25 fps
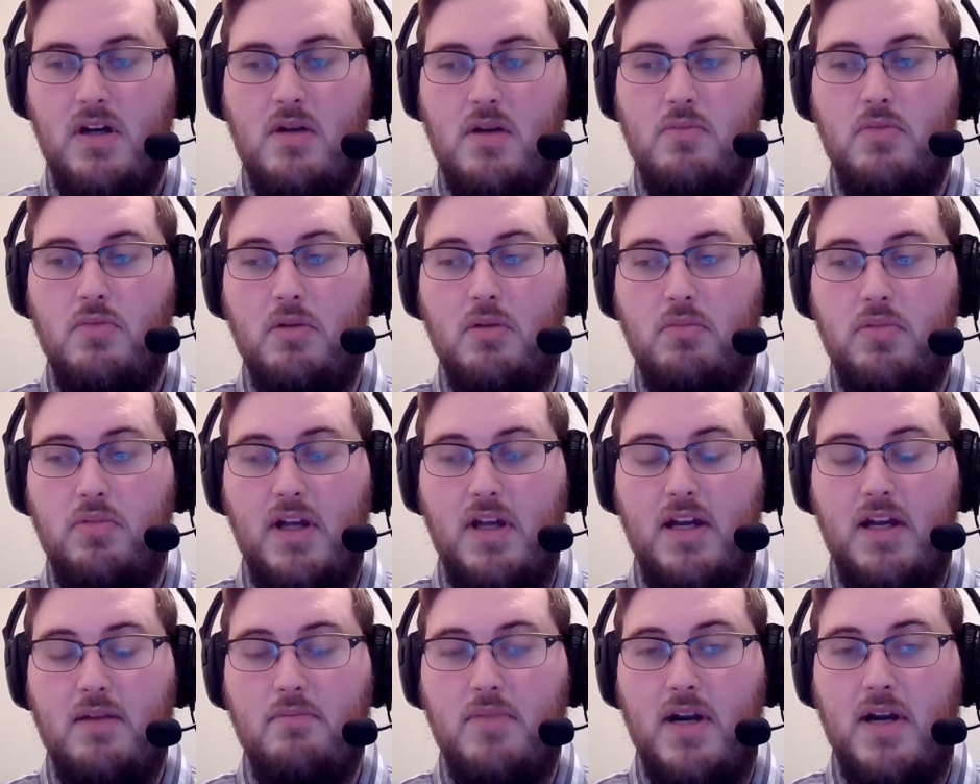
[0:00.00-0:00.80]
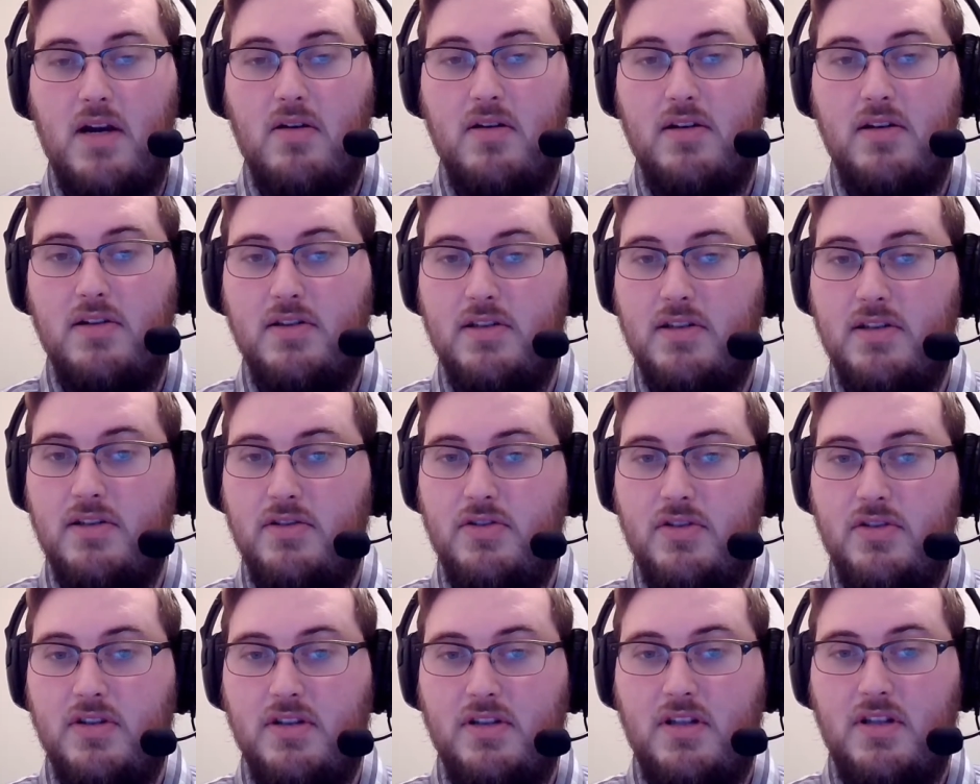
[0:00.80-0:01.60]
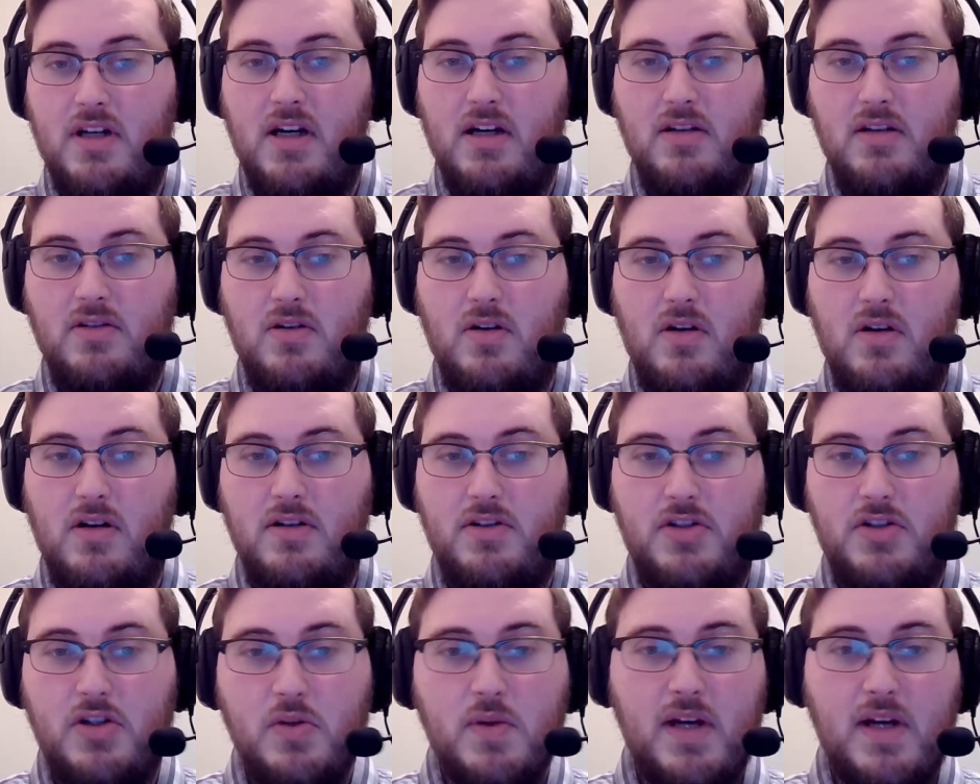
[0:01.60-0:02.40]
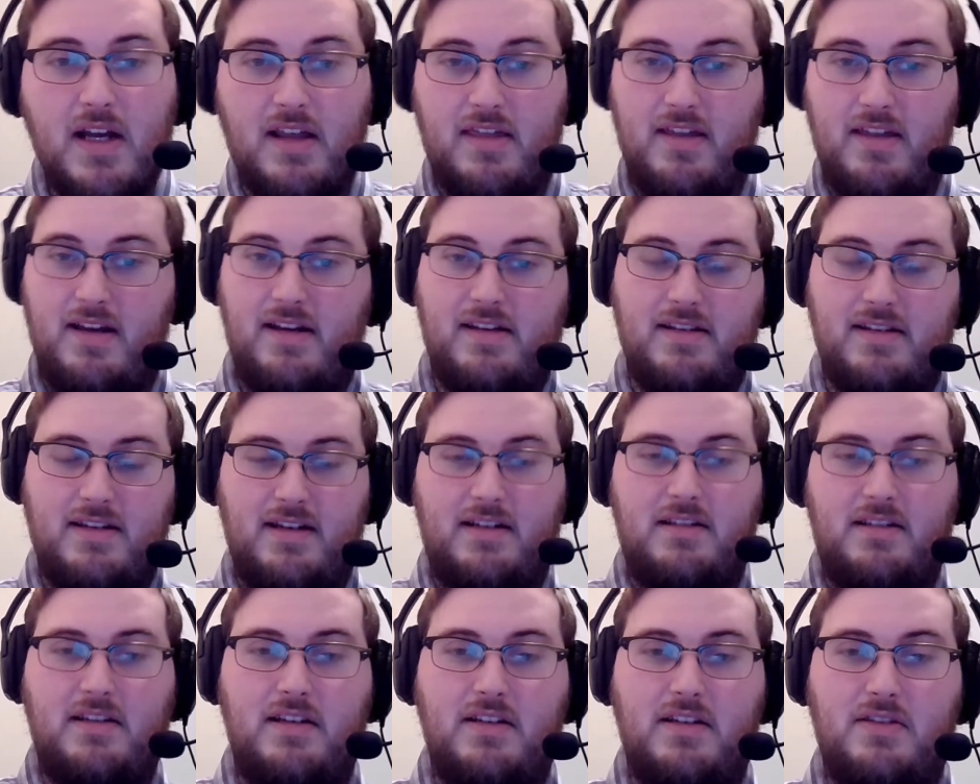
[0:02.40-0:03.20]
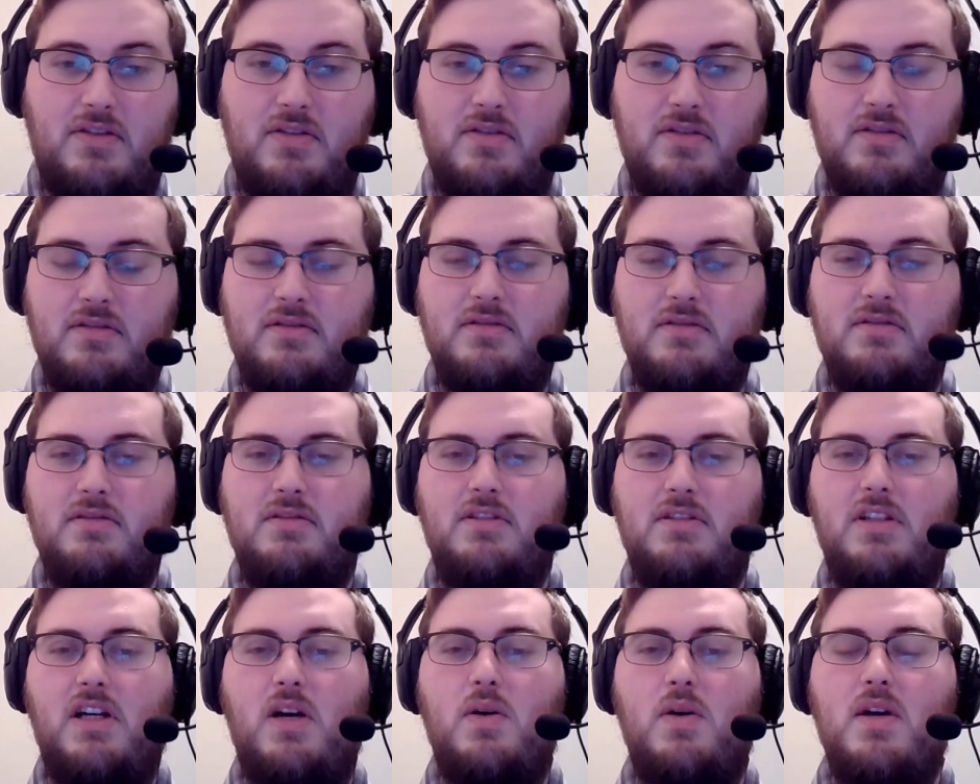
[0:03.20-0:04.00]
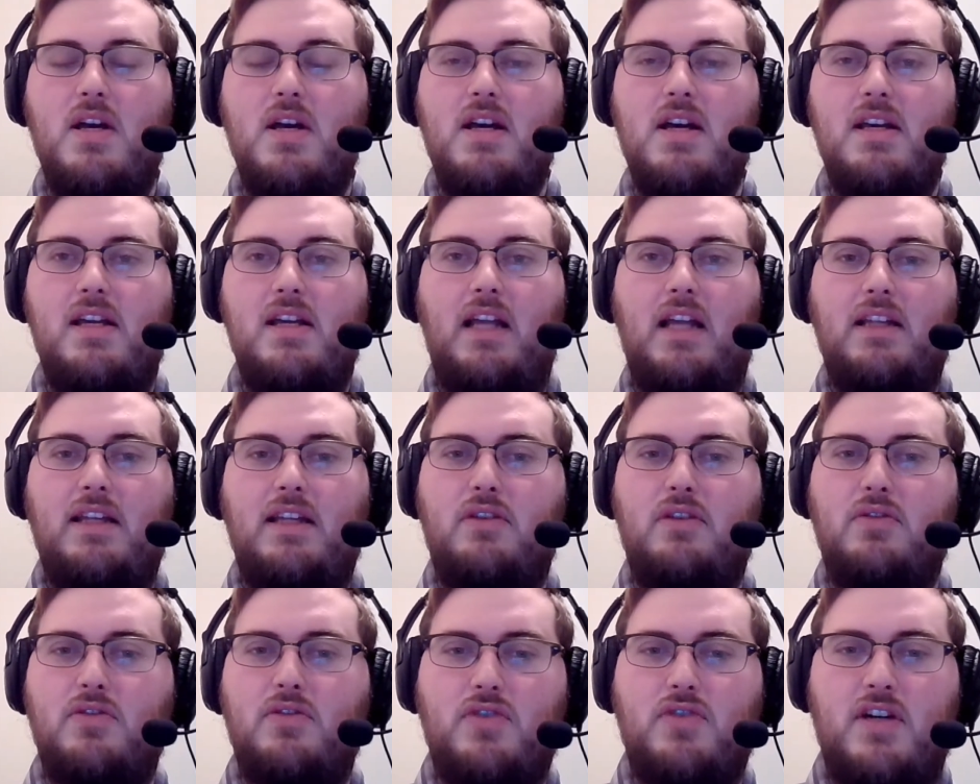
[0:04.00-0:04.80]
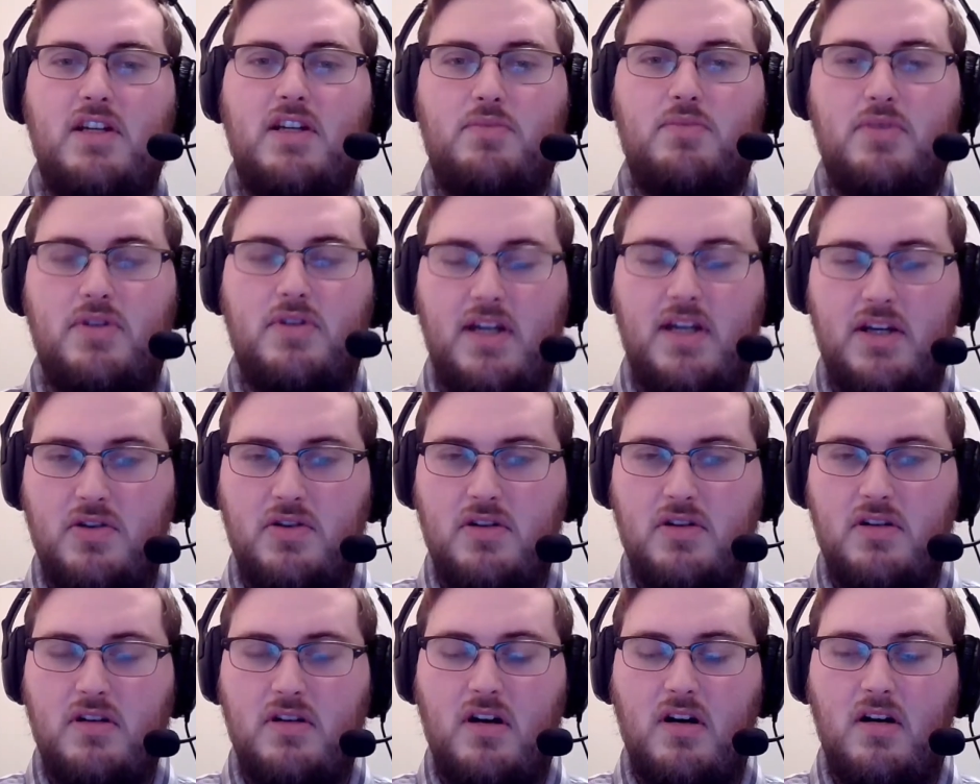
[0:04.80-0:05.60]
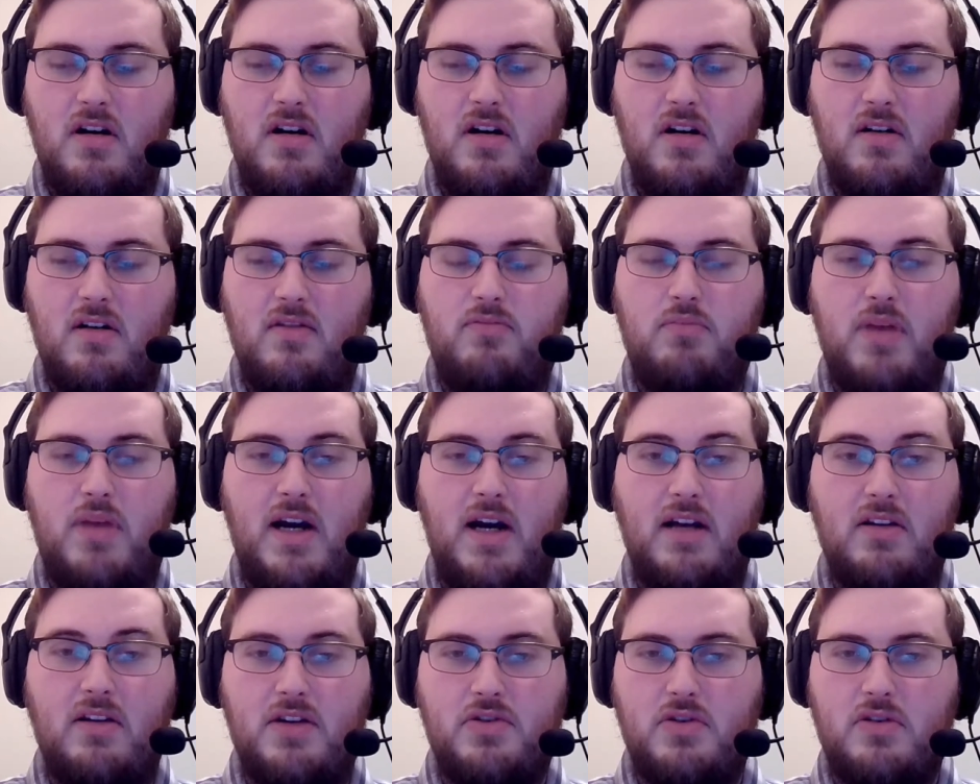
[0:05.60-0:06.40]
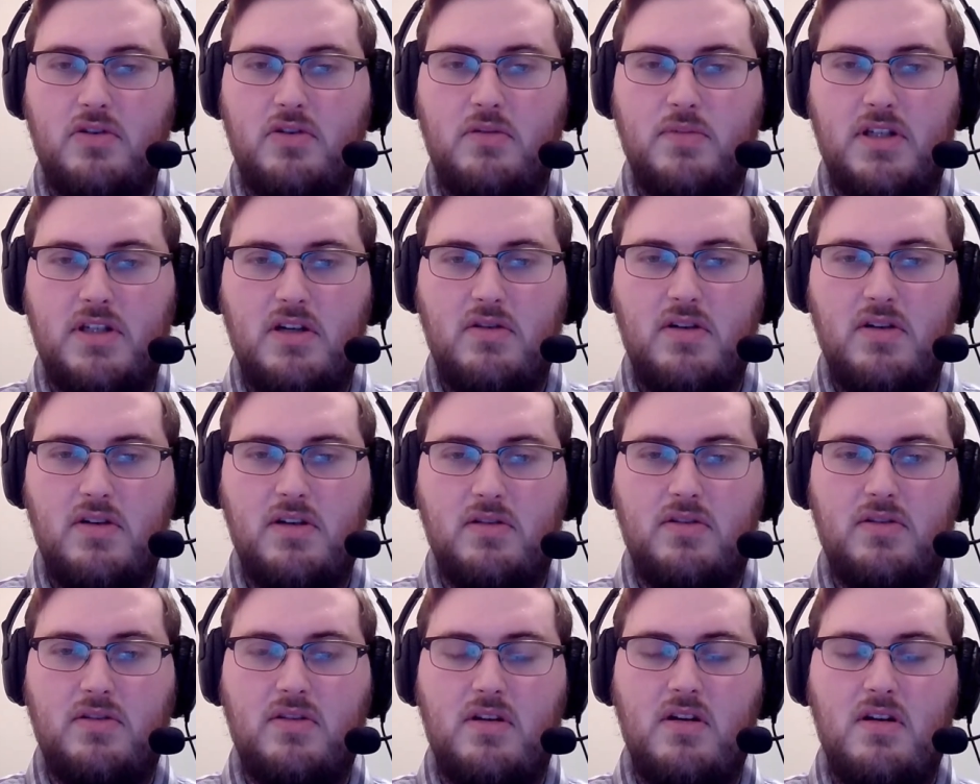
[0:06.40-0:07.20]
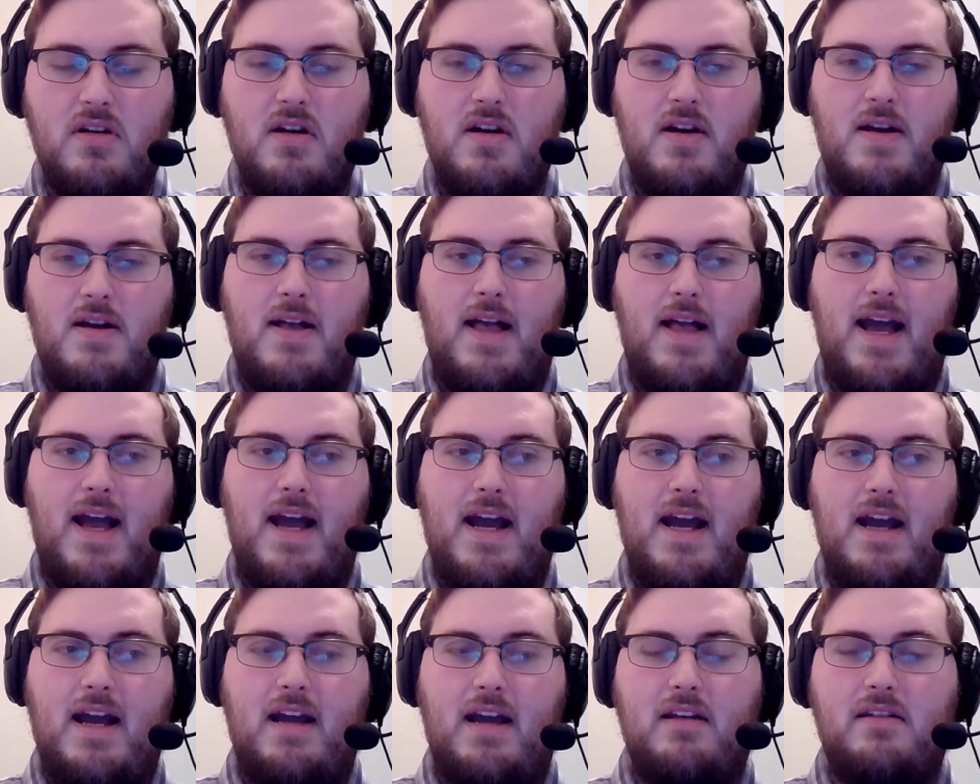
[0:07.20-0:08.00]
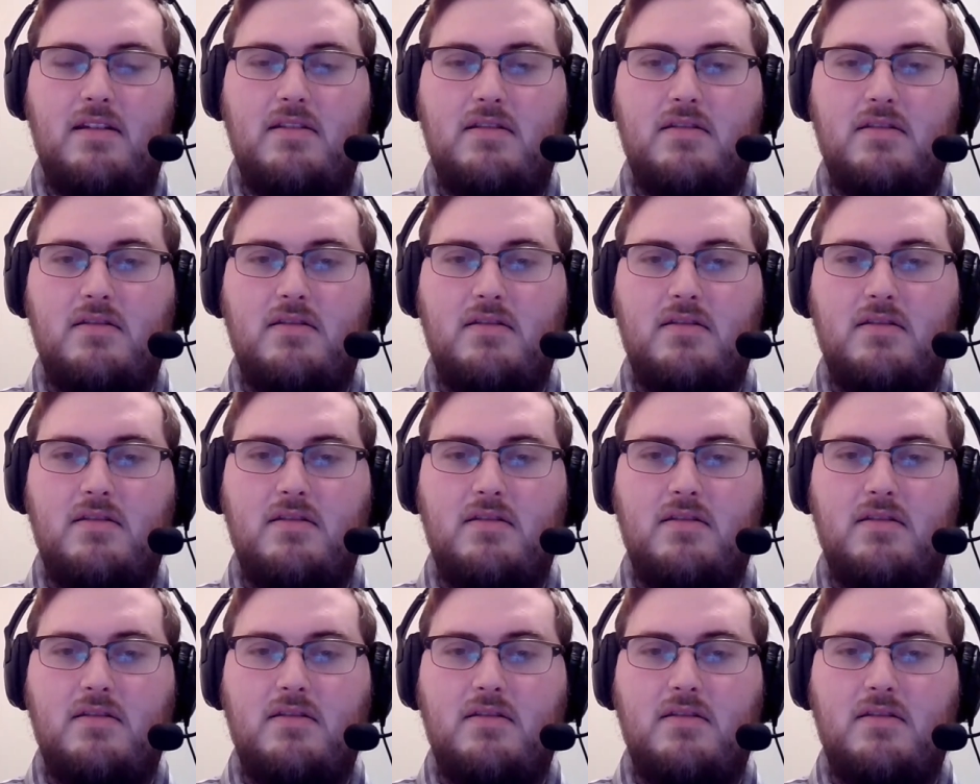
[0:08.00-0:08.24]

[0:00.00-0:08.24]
But Planned Parenthood just got caught doing things like this. You know, illegal transportation of biological materials. And